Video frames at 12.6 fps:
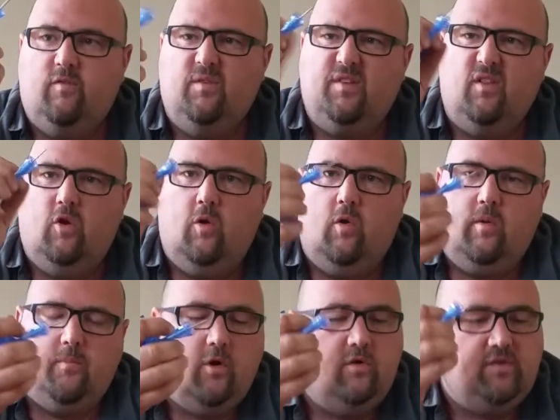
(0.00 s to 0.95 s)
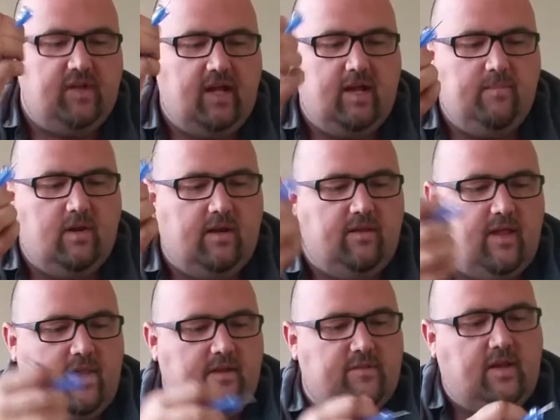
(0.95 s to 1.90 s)
one's a little on the broke side, but
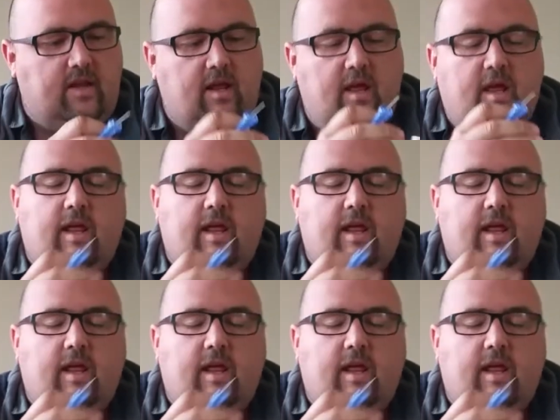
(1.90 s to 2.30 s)
like I said,